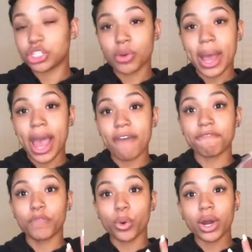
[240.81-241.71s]
So I have
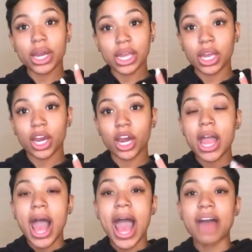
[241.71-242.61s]
four here.
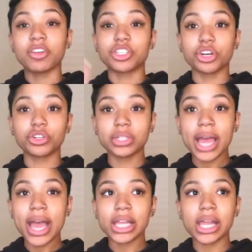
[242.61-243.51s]
I have a
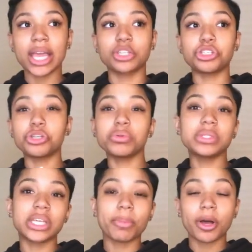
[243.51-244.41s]
turtleneck, like two
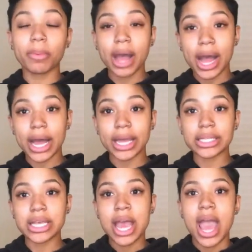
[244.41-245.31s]
zip up
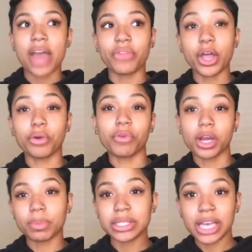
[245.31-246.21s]
kinds, and like a
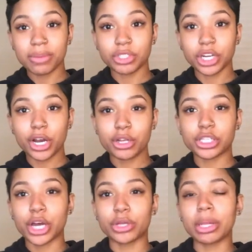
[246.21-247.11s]
rugby type shirt.
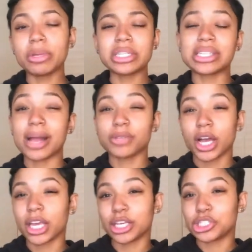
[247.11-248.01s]
So let me just stop
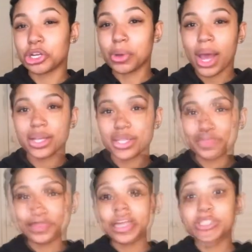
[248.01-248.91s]
talking and show you guys.
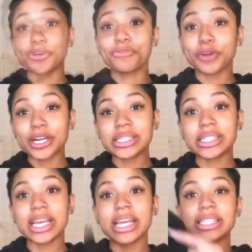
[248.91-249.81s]
Okay, so first
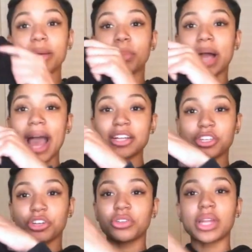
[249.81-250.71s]
is a black
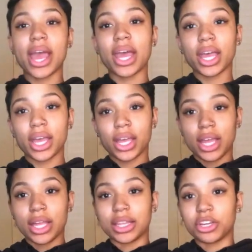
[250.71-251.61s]
turtleneck,
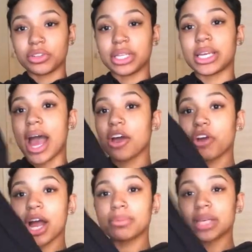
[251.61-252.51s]
literally not
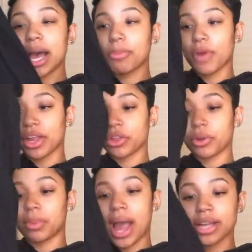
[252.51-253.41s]
crop top,
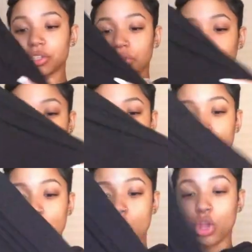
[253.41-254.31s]
regular black
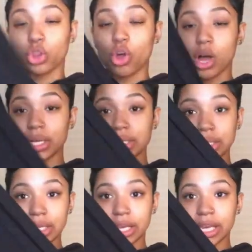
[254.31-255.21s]
turtleneck, long
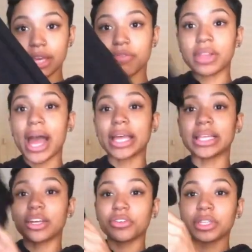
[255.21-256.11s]
sleeve, like
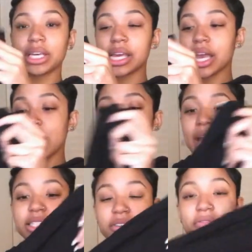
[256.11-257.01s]
literally,
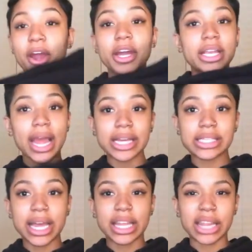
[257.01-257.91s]
it's a very
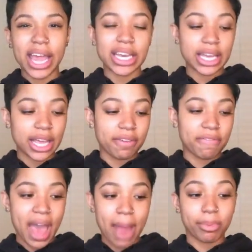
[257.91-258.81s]
nice, like light knit
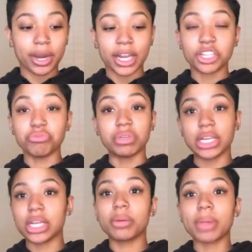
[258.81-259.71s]
fabric. You
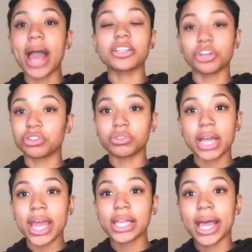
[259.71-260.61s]
need a black
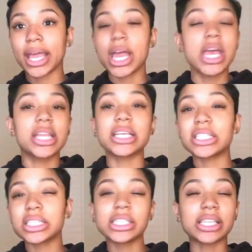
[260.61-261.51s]
turtleneck, like
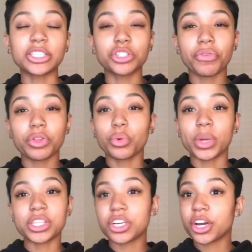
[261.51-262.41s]
this is essential for the
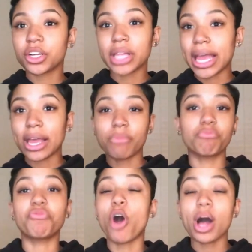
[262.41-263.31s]
winter, like
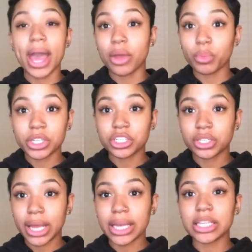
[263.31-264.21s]
fall and
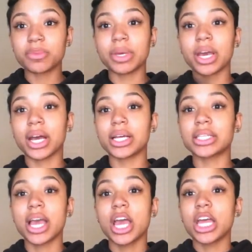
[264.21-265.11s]
winter ladies, because
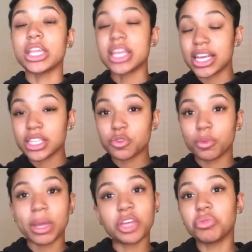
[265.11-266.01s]
this
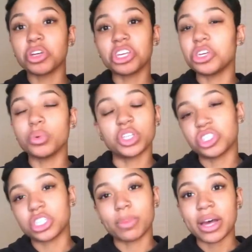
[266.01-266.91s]
will make you look cute
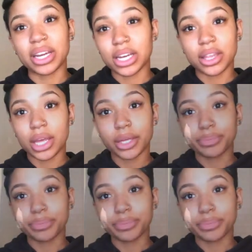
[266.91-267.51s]
in just about anything.